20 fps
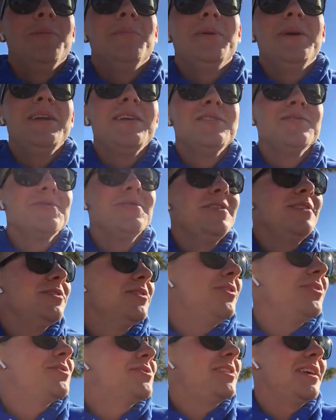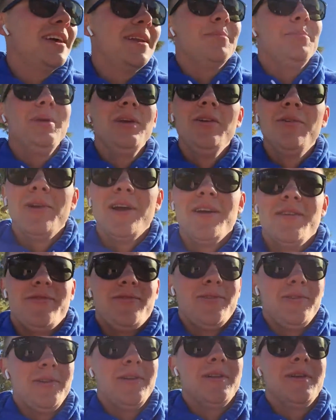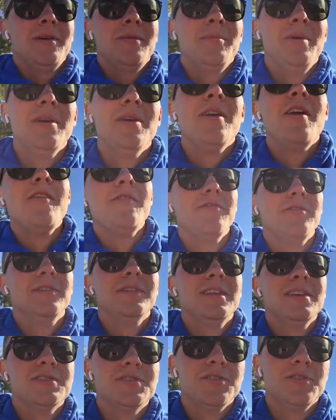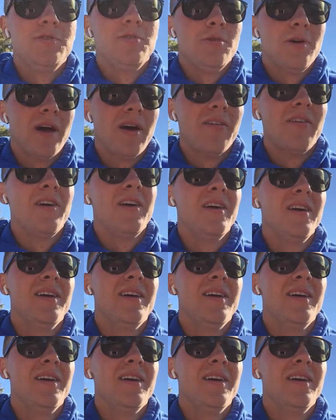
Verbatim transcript: But here's what you need to understand. Be grateful. Be grateful for the things you do have.